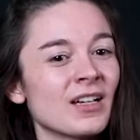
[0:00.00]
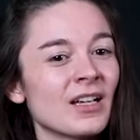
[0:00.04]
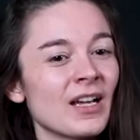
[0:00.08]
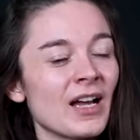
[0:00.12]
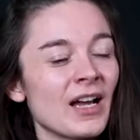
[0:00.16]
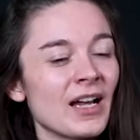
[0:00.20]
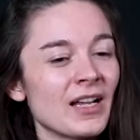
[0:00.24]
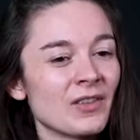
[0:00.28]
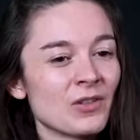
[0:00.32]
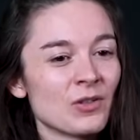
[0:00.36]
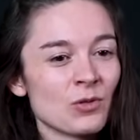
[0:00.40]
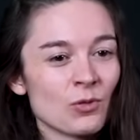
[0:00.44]

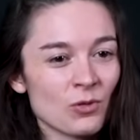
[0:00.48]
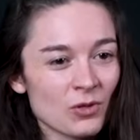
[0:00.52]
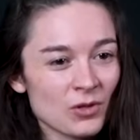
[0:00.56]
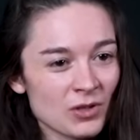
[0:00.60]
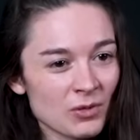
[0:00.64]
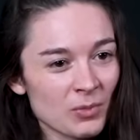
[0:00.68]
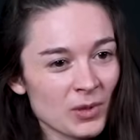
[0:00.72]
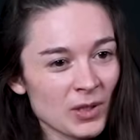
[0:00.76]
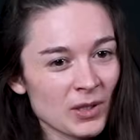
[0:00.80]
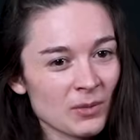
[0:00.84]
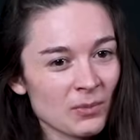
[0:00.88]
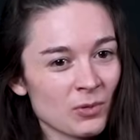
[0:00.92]
and talk
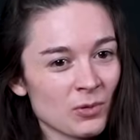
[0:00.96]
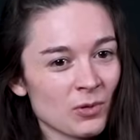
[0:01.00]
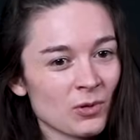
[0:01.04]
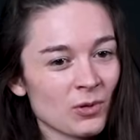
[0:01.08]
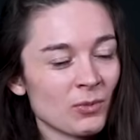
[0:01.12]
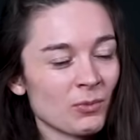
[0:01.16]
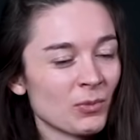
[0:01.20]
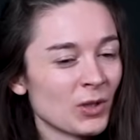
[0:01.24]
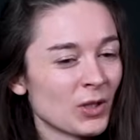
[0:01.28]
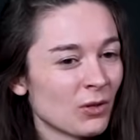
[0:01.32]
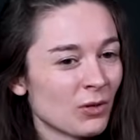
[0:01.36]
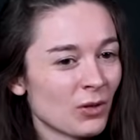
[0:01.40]
to people,
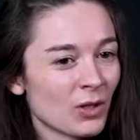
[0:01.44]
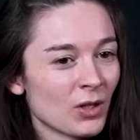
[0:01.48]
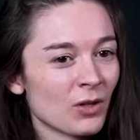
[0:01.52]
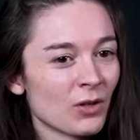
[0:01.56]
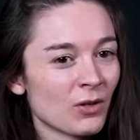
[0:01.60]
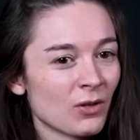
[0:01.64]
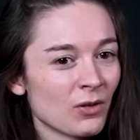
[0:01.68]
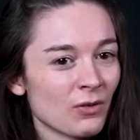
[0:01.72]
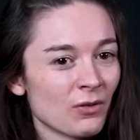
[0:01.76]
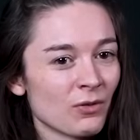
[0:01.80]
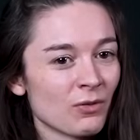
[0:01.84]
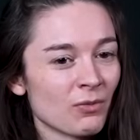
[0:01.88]
and we knew a
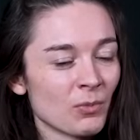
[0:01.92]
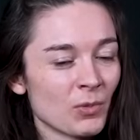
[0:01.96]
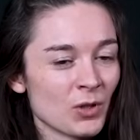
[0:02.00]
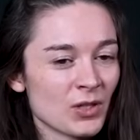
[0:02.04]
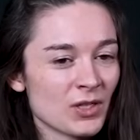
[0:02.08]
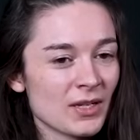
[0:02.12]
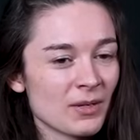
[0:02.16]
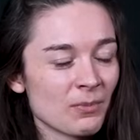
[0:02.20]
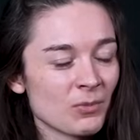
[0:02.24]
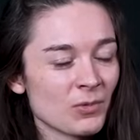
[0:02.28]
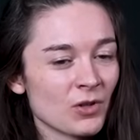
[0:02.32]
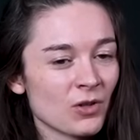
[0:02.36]
lot of
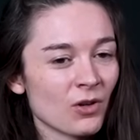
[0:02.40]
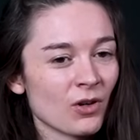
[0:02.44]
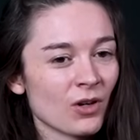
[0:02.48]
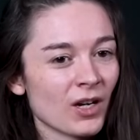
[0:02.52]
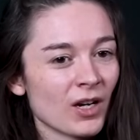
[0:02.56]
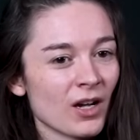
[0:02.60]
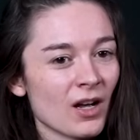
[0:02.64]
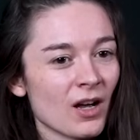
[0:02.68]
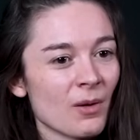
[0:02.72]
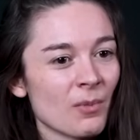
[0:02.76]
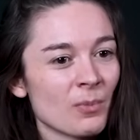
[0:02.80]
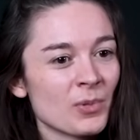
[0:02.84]
Muslims
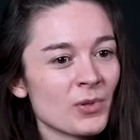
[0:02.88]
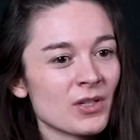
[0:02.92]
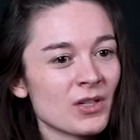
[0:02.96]
growing up.